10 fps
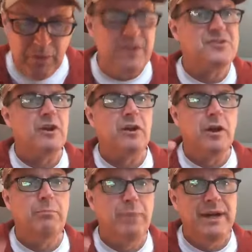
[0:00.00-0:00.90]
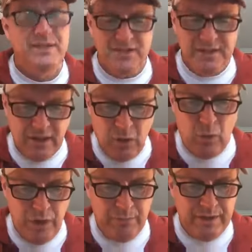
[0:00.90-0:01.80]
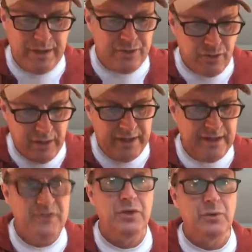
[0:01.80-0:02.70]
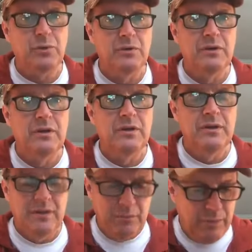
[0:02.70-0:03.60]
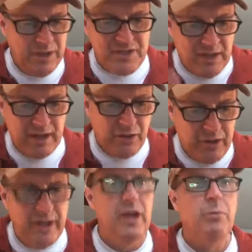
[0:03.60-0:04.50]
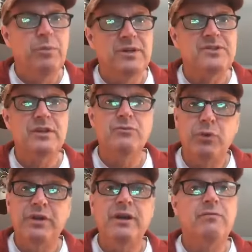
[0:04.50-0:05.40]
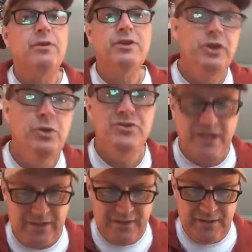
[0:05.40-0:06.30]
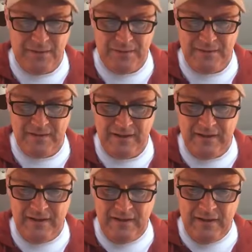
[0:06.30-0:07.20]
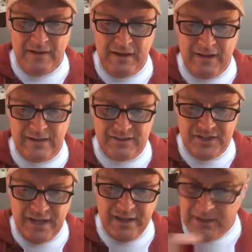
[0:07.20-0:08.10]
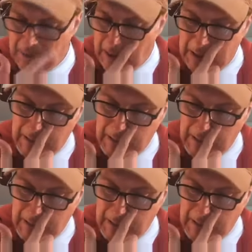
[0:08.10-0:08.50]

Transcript: is our basic equipment and training tool, but it's not going to help us if we never use it uh, Second uh,